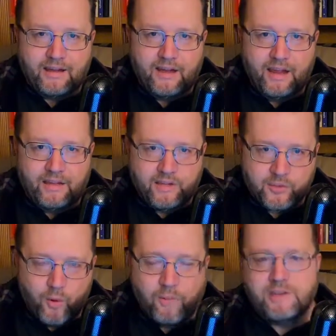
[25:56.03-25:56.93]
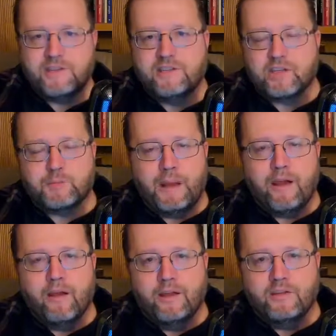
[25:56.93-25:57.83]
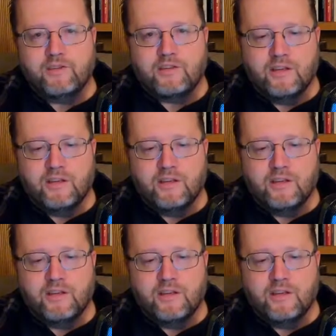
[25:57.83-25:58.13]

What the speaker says: And this woman is disparaged,